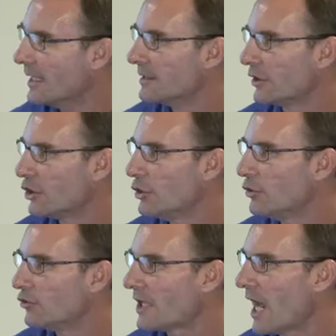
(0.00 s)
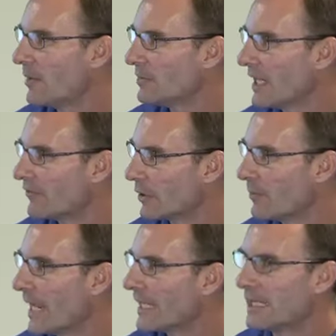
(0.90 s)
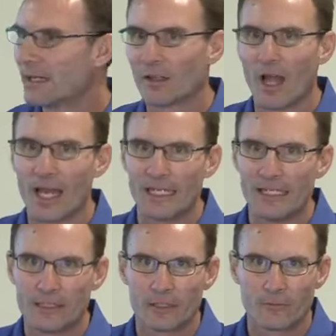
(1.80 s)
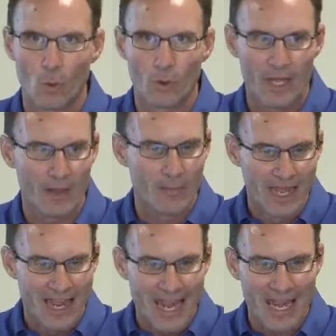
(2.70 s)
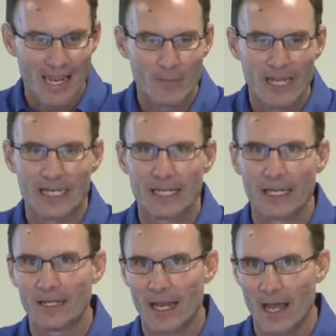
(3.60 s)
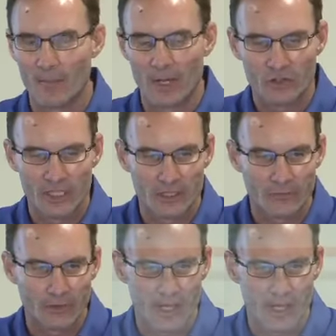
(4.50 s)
It's a huge time saver, making it a lot easier for them and making it much easier for